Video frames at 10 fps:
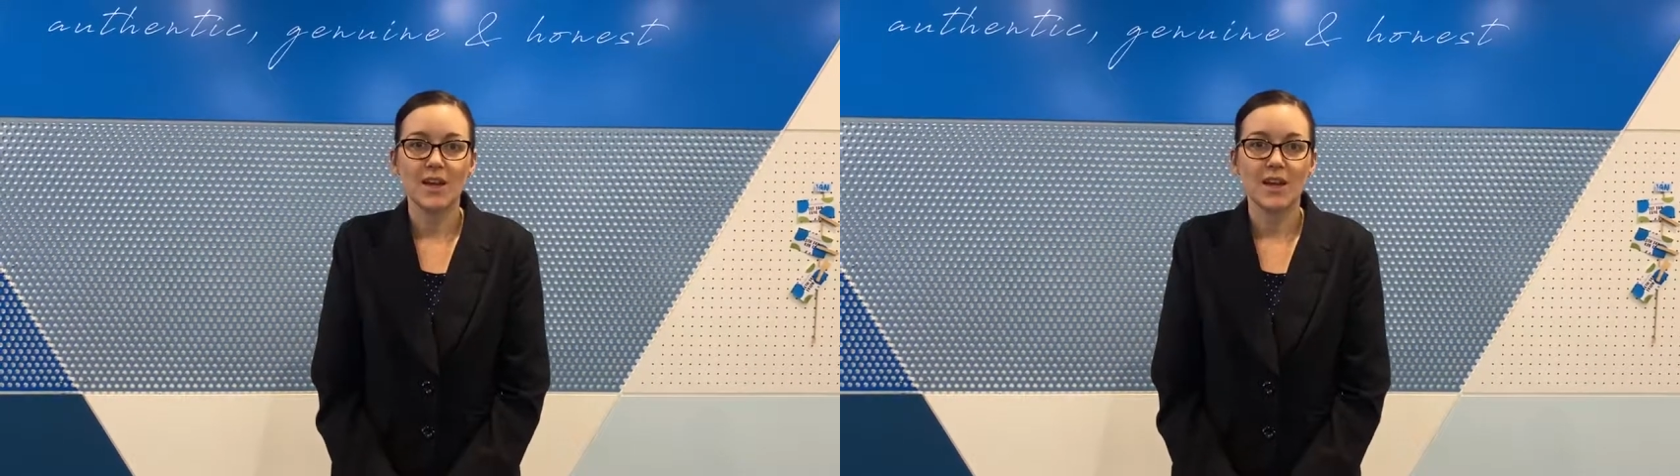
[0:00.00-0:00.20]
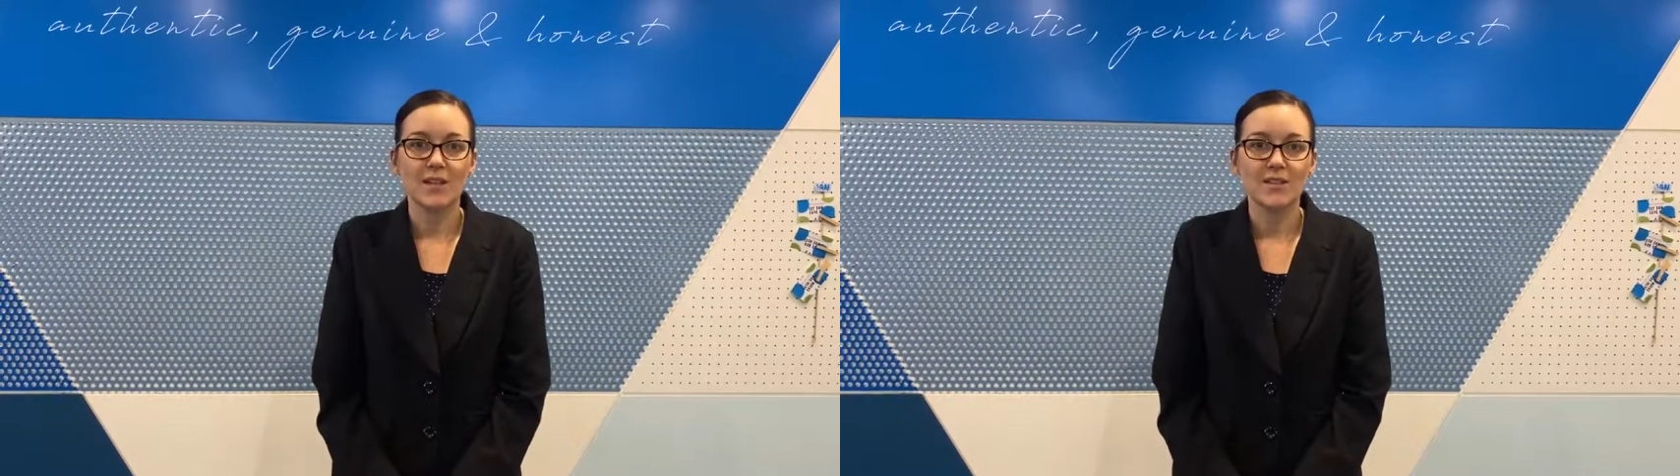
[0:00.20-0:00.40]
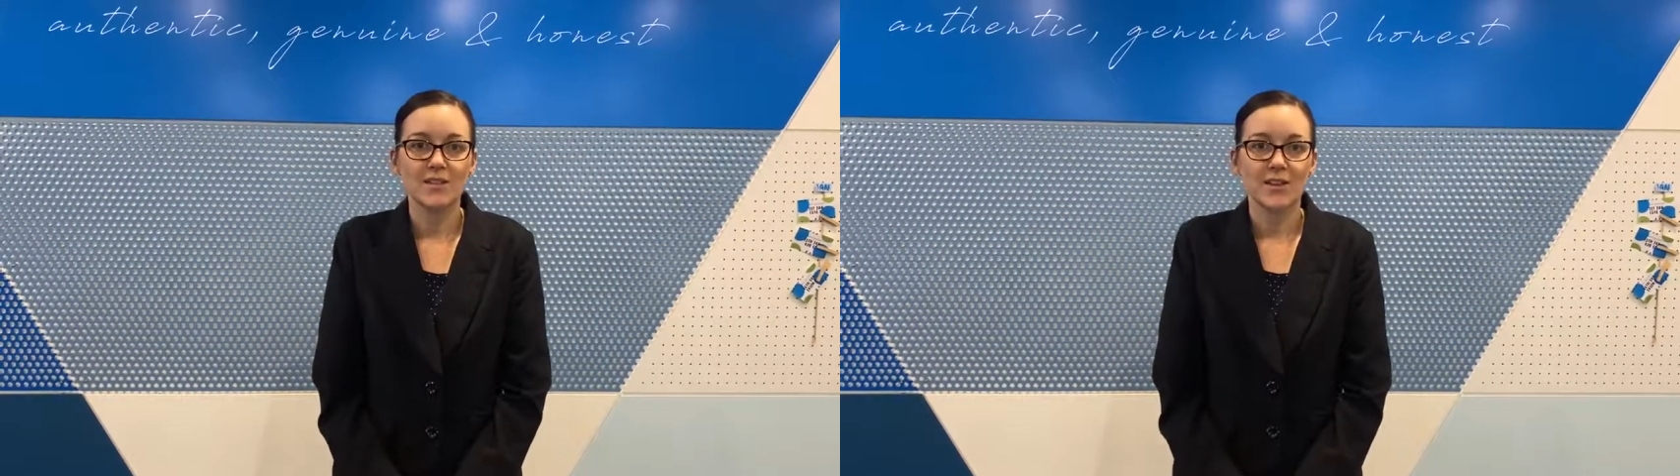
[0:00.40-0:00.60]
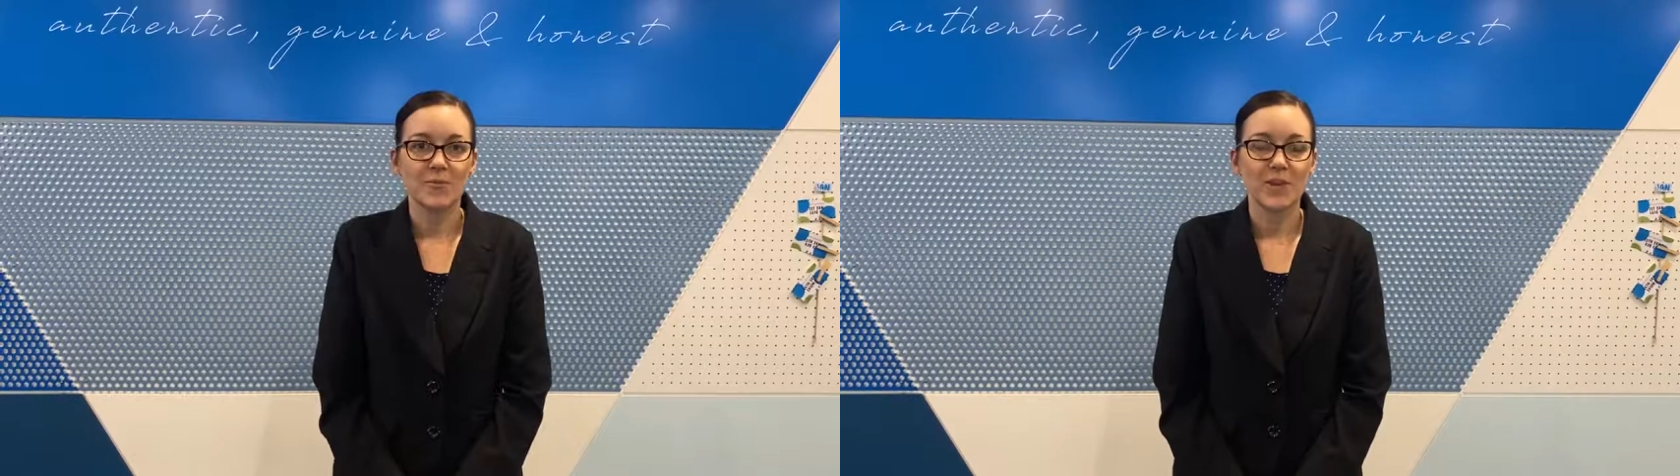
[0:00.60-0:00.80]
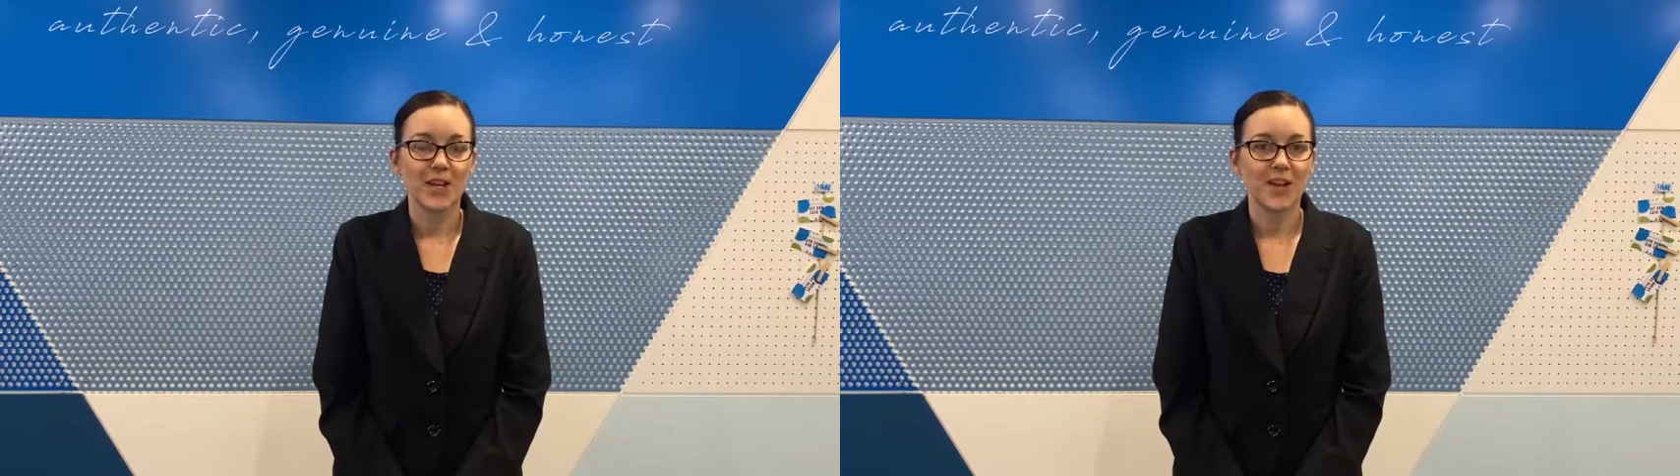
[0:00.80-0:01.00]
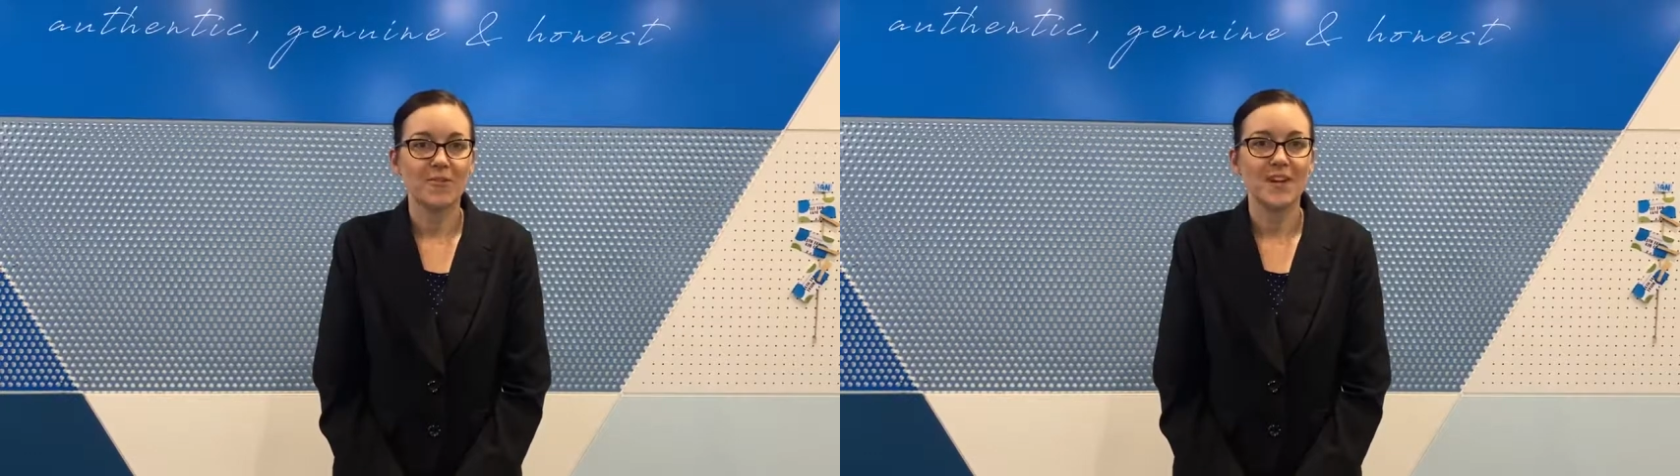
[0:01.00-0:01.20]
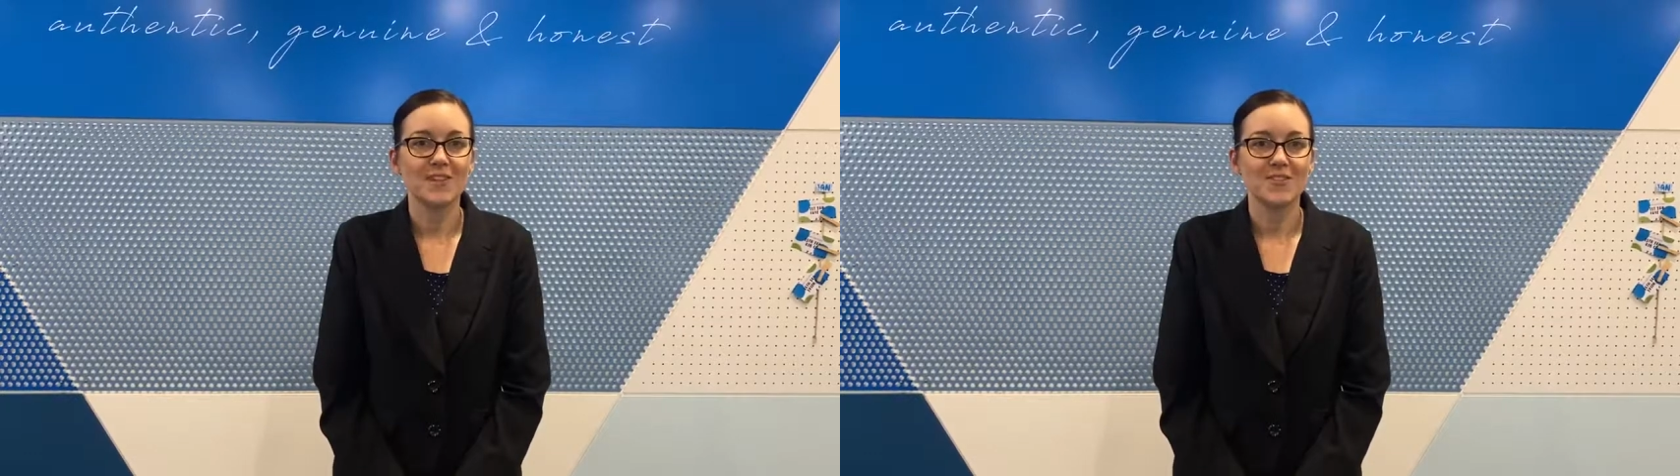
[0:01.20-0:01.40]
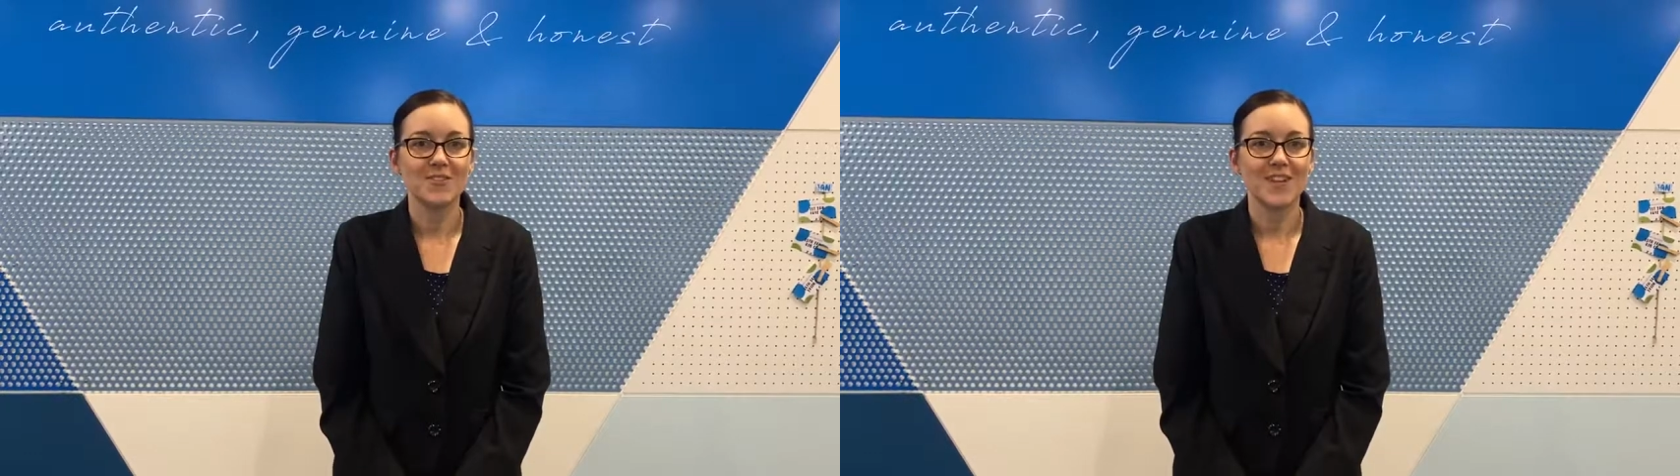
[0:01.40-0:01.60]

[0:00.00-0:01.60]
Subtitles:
and we can't wait to do it